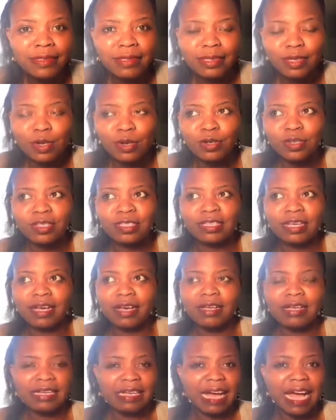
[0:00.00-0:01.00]
because
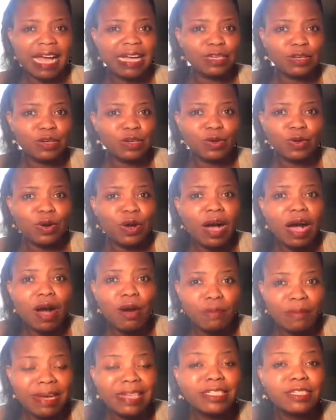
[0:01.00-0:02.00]
I don't know how
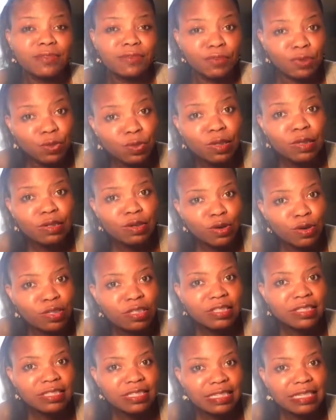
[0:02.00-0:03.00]
much fuel
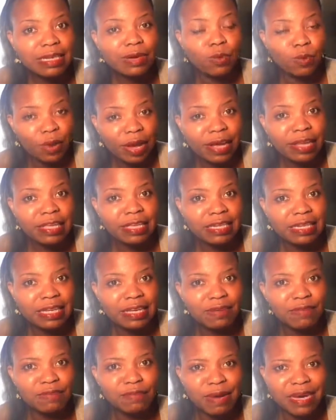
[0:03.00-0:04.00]
costs where you
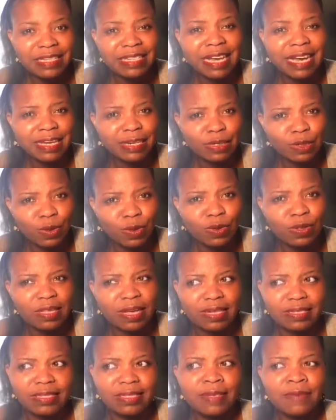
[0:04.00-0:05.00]
live, but I know
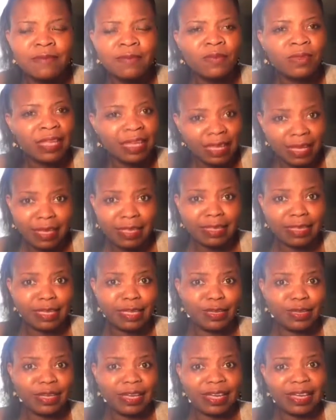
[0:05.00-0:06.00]
that here in
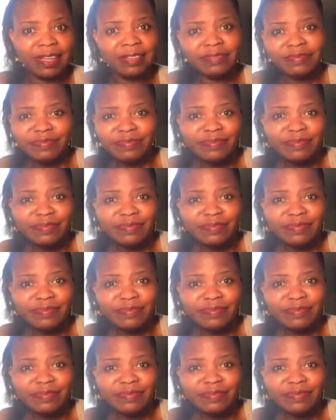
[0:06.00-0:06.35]
the UK,